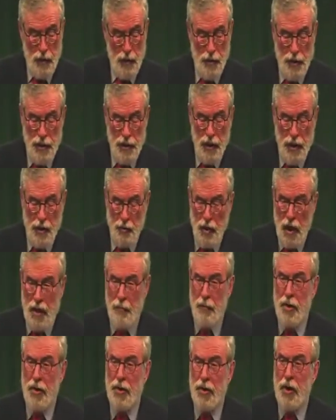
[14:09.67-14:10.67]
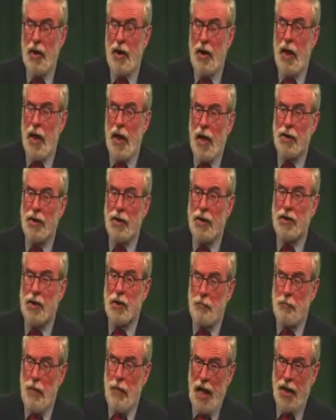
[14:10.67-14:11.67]
The agreement has
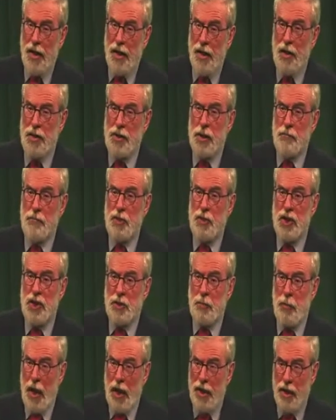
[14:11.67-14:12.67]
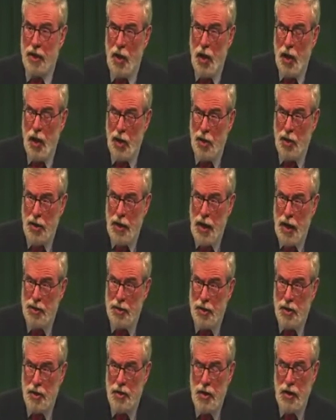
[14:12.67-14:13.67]
mechanisms, has political
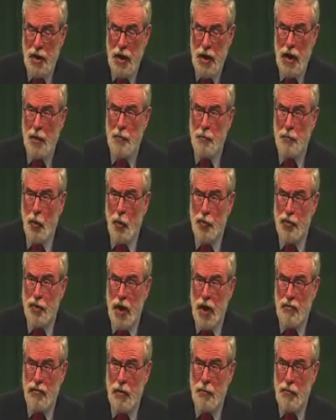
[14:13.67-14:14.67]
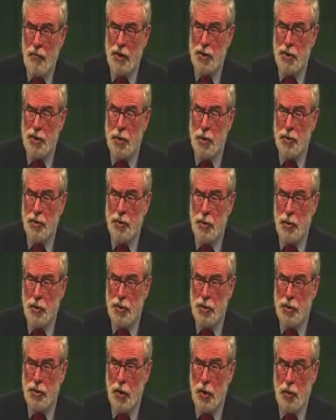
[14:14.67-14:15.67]
architecture, and both governments should
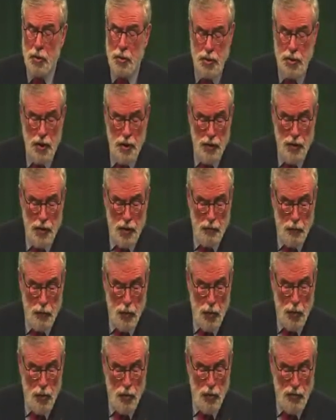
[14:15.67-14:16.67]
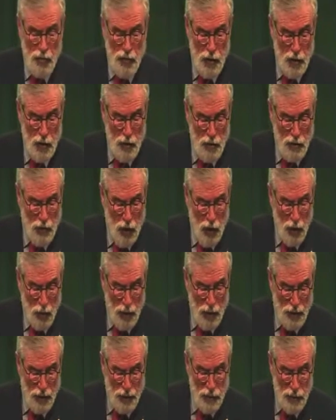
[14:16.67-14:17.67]
use those to move
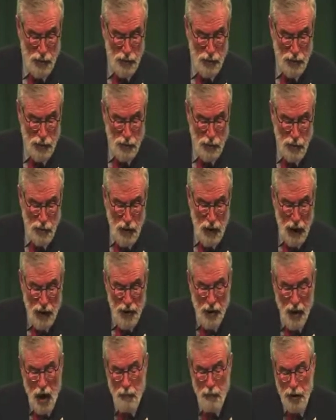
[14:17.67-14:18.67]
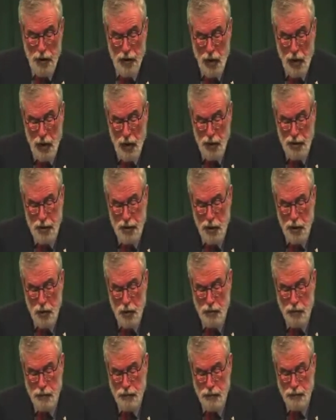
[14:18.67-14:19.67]
forward. And the government also